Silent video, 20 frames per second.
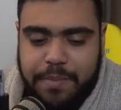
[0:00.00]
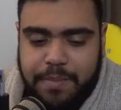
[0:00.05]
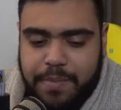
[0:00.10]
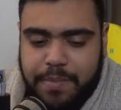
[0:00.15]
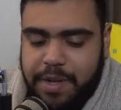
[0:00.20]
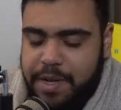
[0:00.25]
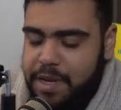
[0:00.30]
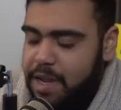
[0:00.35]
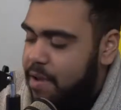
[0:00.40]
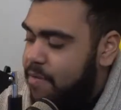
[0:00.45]

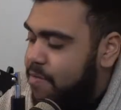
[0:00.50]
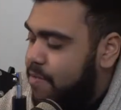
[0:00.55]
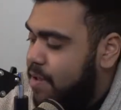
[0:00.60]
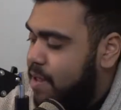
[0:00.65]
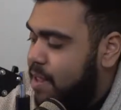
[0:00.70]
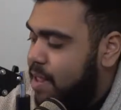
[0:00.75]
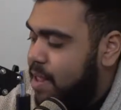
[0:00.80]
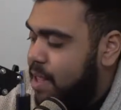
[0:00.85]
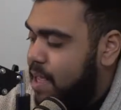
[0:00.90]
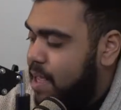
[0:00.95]

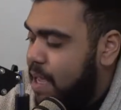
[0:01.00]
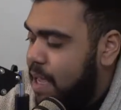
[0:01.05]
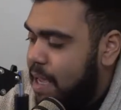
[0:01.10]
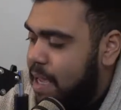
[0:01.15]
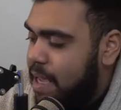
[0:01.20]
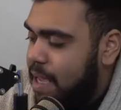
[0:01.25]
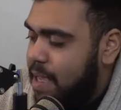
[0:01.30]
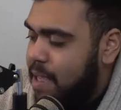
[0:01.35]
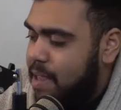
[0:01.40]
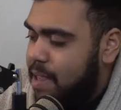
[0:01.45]

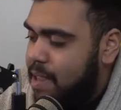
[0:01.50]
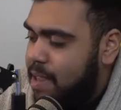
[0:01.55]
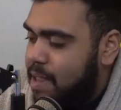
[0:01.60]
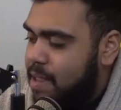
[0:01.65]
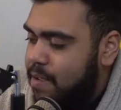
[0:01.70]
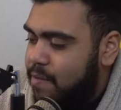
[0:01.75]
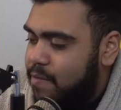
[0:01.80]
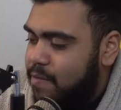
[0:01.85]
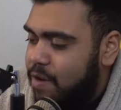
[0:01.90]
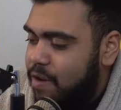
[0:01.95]
Definitely
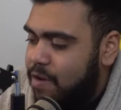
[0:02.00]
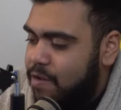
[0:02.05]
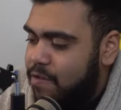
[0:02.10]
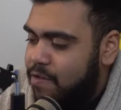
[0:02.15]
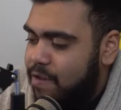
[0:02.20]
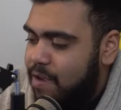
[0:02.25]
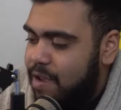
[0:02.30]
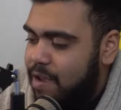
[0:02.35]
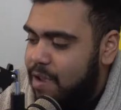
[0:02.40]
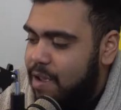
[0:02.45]
they've
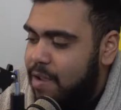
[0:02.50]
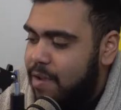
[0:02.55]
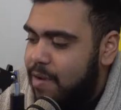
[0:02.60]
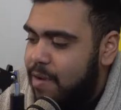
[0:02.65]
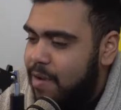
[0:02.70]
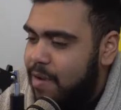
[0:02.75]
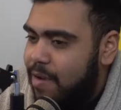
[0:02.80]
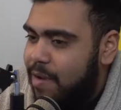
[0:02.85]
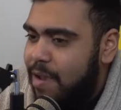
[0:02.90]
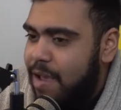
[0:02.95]
changed it.
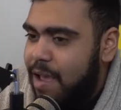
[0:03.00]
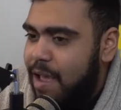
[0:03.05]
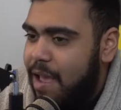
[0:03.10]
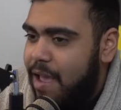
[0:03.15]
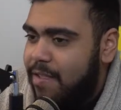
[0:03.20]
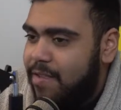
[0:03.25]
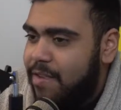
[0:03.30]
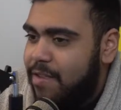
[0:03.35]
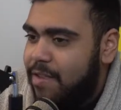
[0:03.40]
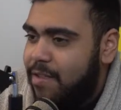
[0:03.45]

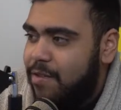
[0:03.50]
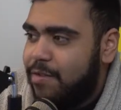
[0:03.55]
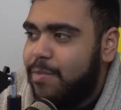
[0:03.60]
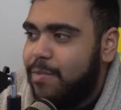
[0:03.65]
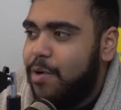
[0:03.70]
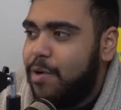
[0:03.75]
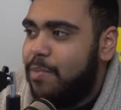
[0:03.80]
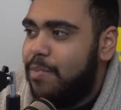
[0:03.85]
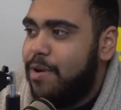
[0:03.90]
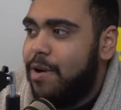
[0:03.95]
I'd say there's
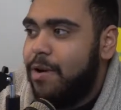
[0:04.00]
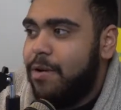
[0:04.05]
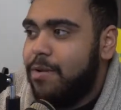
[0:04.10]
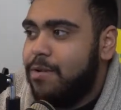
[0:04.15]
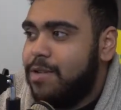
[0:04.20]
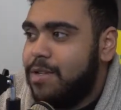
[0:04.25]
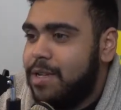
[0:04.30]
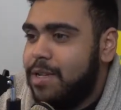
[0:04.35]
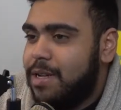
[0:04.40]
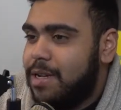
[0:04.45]
more
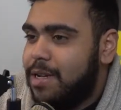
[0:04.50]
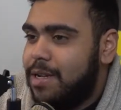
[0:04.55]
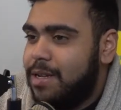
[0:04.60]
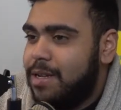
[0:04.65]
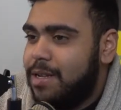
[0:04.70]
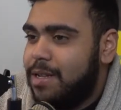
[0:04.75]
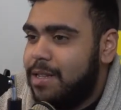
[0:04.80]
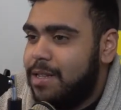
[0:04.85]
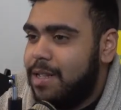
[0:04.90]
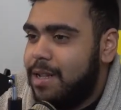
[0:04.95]
pros
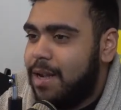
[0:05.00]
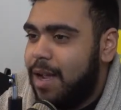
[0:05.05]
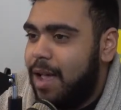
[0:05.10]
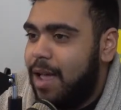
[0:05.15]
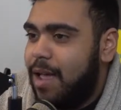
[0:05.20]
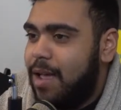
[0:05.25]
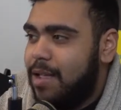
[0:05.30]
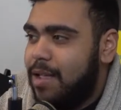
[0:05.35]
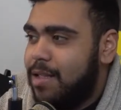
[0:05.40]
than cons.